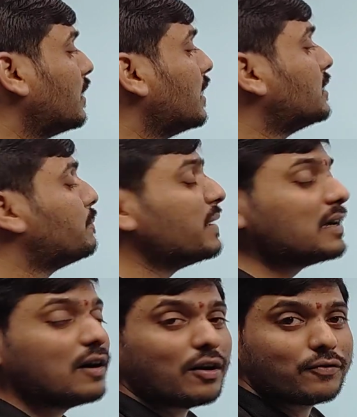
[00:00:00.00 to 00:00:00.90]

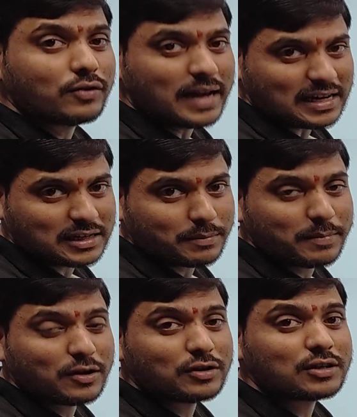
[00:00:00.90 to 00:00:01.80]
big of natural number,
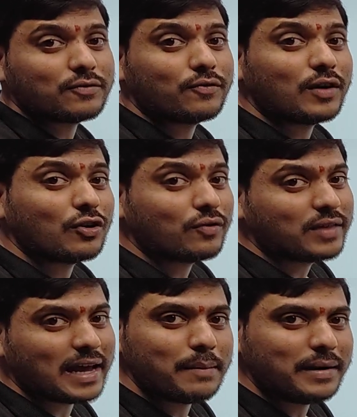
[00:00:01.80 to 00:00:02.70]
because of one of
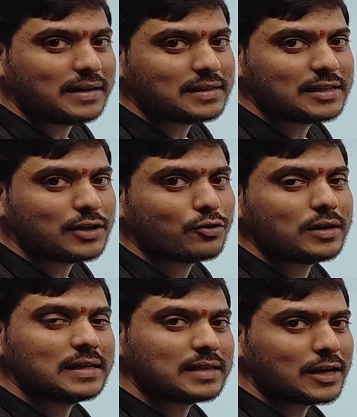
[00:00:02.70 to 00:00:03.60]
the element 0
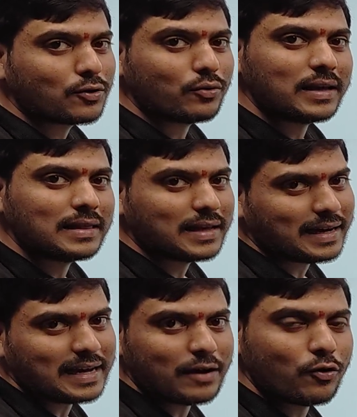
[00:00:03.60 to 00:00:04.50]
is included in
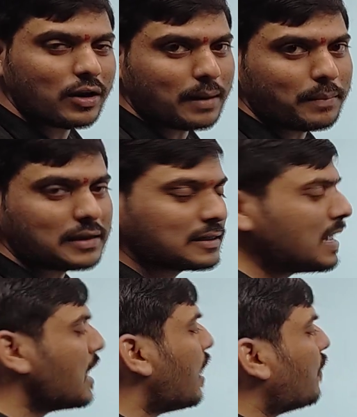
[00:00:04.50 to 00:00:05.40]
the whole numbers.
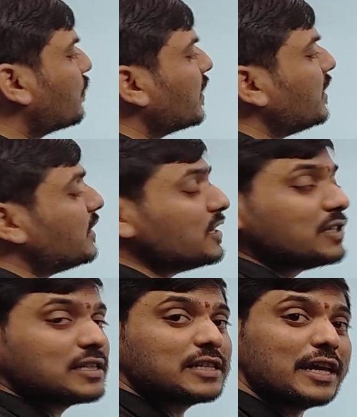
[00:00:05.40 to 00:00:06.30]
After
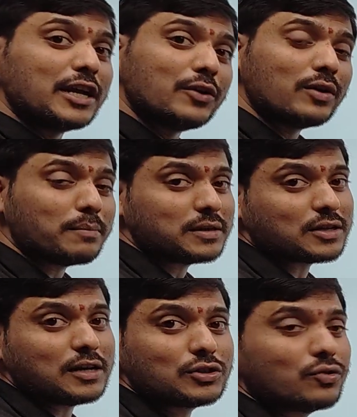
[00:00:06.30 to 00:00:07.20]
integers, negative numbers
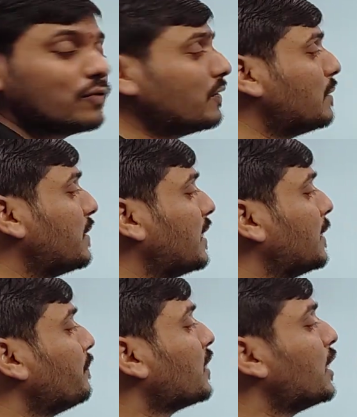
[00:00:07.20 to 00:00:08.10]
also will
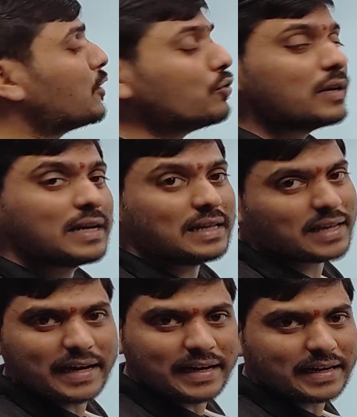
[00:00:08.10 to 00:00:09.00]
be including in
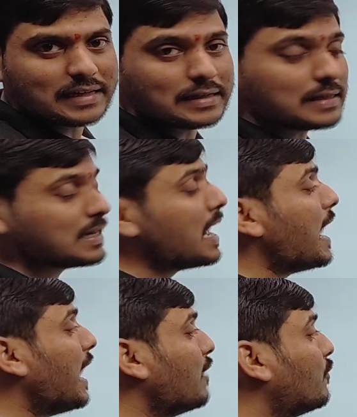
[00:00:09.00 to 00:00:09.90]
the integers.
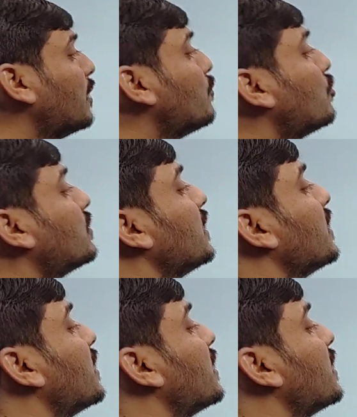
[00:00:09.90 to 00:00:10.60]
And one more thing,